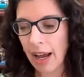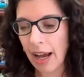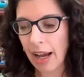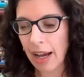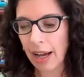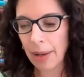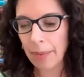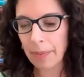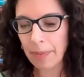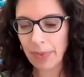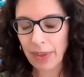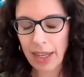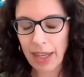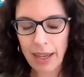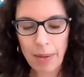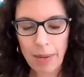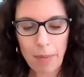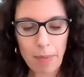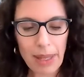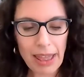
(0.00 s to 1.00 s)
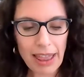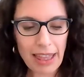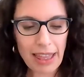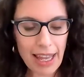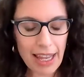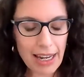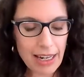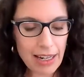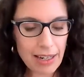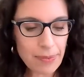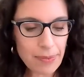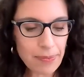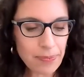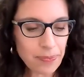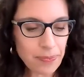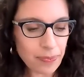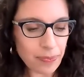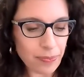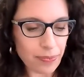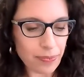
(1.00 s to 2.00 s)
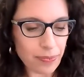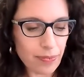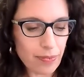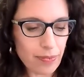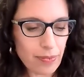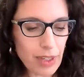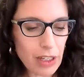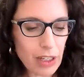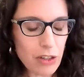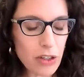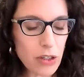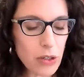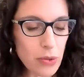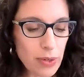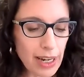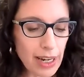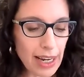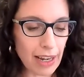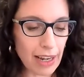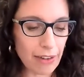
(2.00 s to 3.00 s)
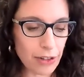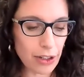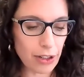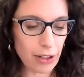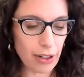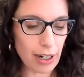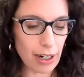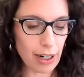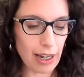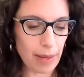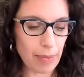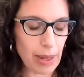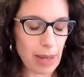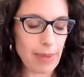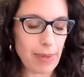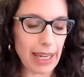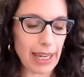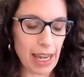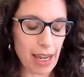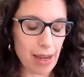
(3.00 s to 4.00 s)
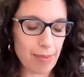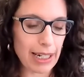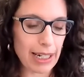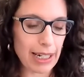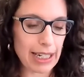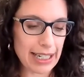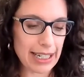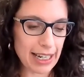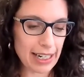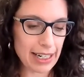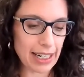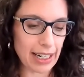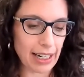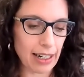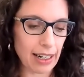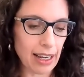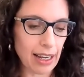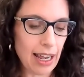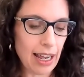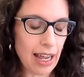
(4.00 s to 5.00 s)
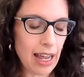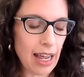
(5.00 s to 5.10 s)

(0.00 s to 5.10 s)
But then soon after I became an attending,